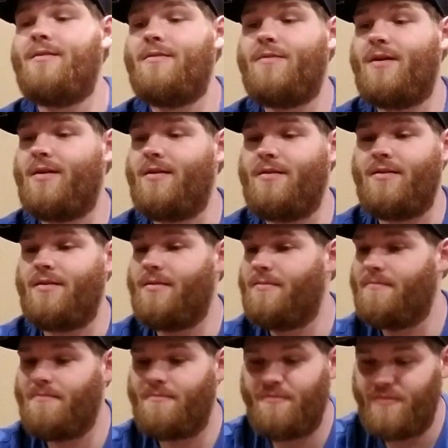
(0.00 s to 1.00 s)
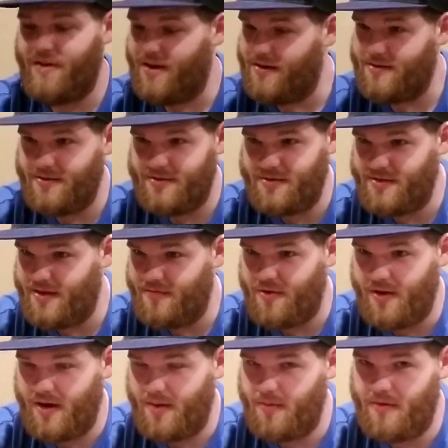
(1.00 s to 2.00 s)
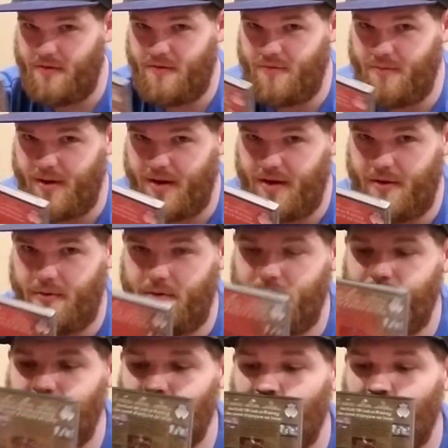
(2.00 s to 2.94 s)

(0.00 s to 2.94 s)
Finally just have a copy of this for my own.